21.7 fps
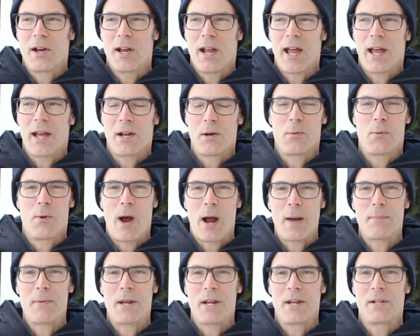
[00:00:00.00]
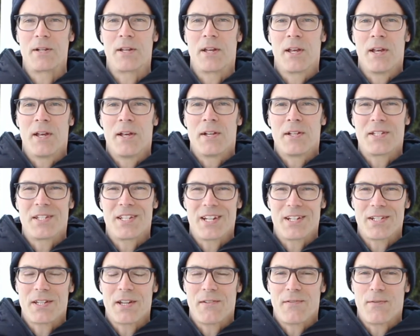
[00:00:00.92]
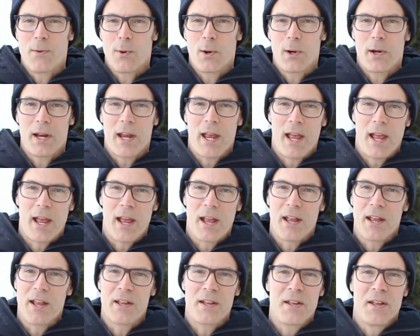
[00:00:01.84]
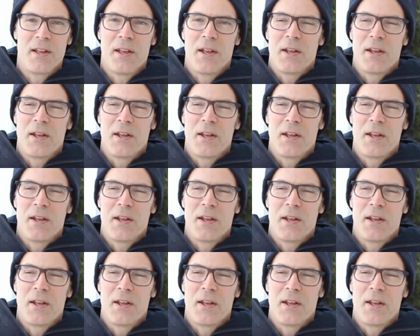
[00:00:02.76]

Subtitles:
It had a whopping 64K,